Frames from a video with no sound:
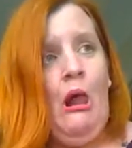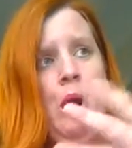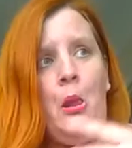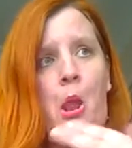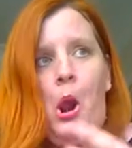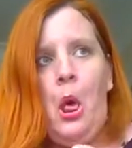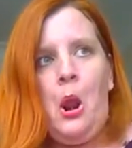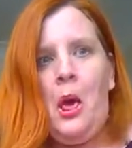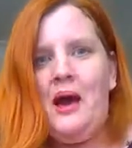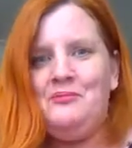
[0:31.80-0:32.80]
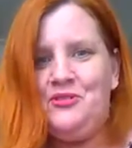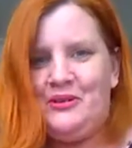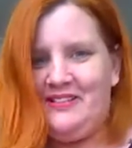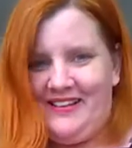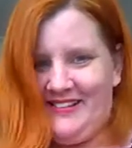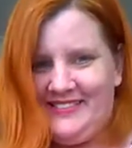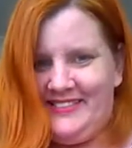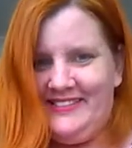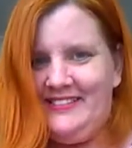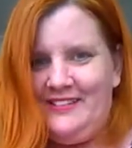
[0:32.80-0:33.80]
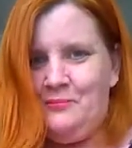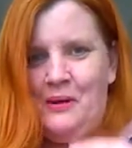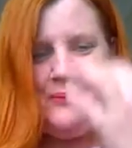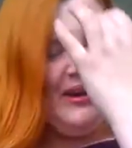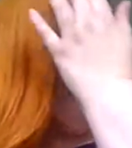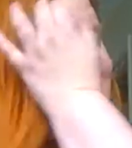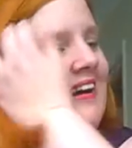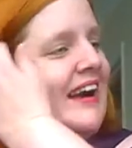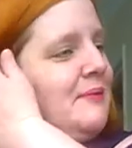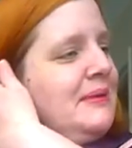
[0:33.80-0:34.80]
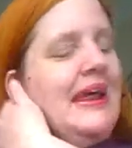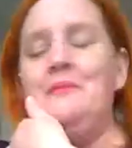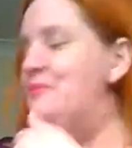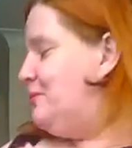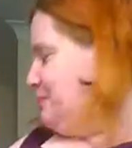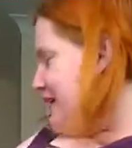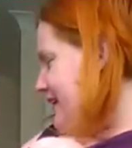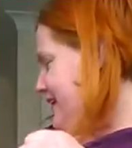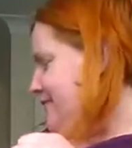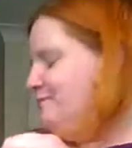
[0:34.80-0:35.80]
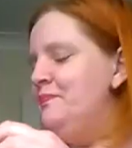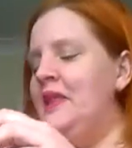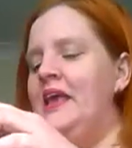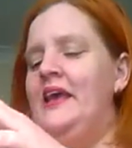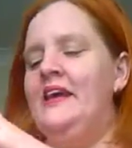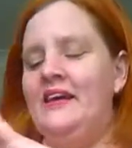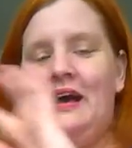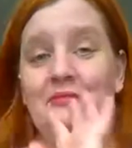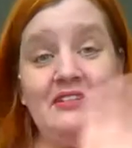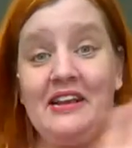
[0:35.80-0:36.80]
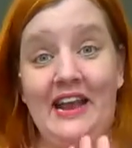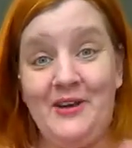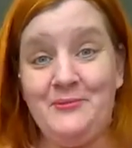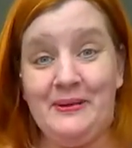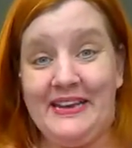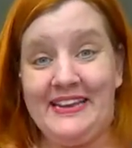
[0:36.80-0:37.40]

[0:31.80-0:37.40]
I'm too excited, and so my words aren't coming out properly. I'm just going to open